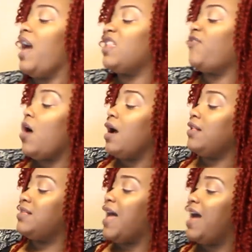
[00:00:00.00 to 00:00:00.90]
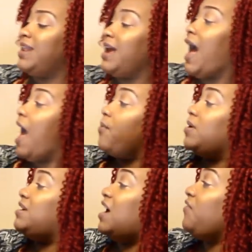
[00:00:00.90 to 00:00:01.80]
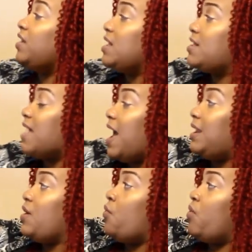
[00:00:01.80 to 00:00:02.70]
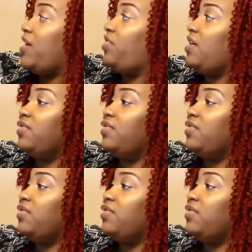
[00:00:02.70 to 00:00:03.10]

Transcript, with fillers: As far as styling, I would definitely style it with